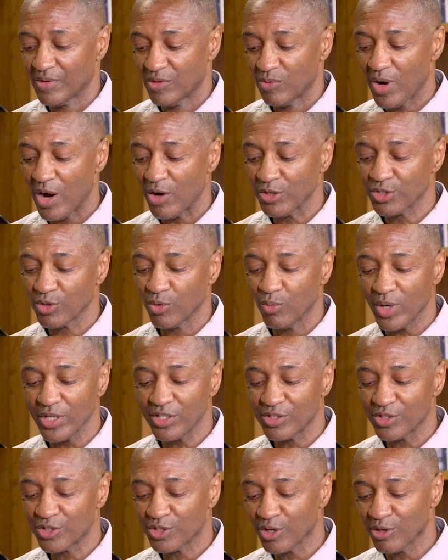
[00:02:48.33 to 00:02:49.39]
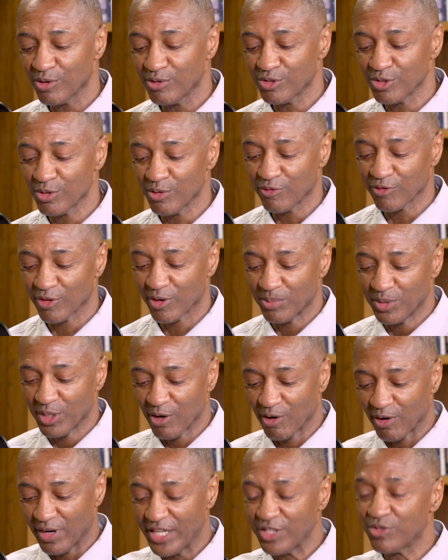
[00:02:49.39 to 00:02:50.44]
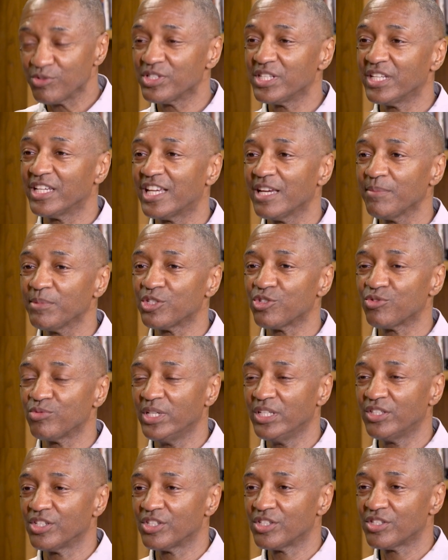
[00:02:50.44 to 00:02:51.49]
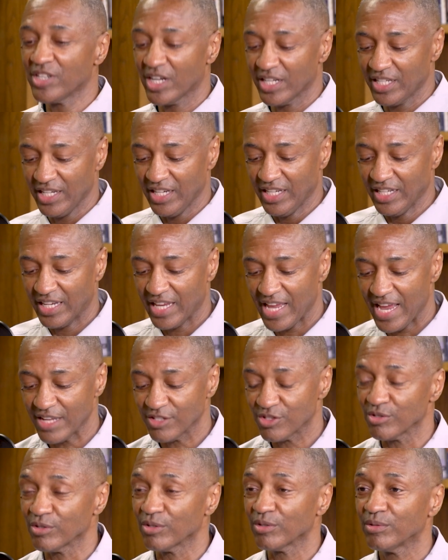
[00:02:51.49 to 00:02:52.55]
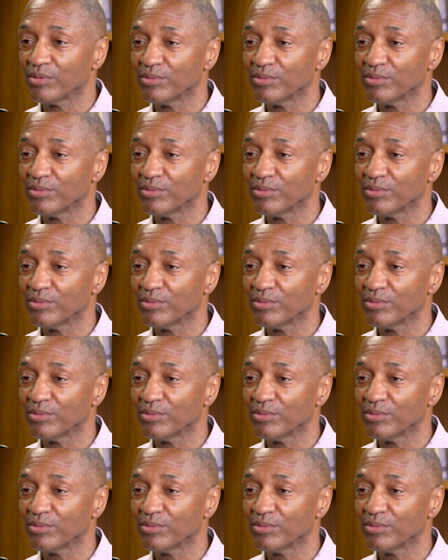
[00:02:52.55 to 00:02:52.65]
Wow. So what turned you from your interest in chemistry to studying cancer?